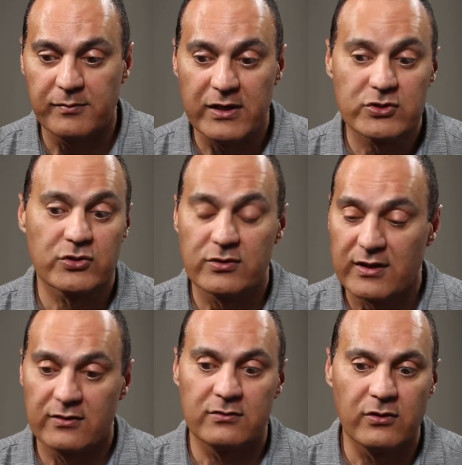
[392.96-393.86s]
make sure
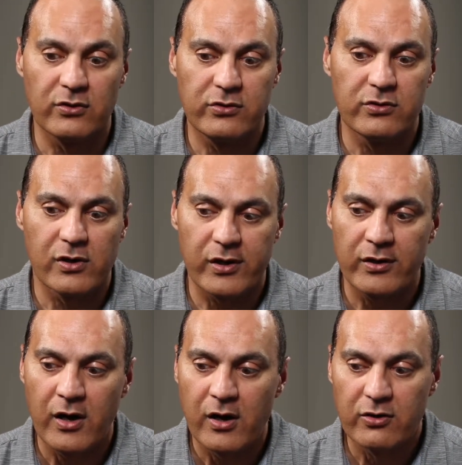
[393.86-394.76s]
that you
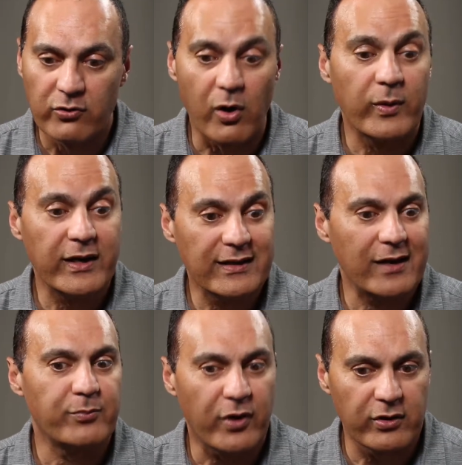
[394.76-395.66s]
are growing
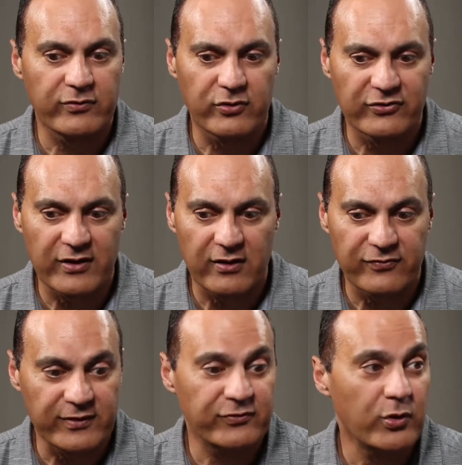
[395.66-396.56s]
that part of
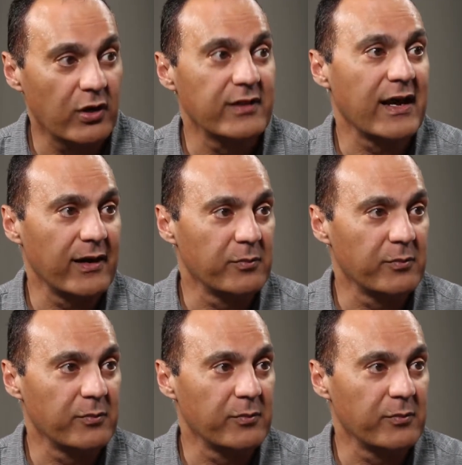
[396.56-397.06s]
yourself if you are that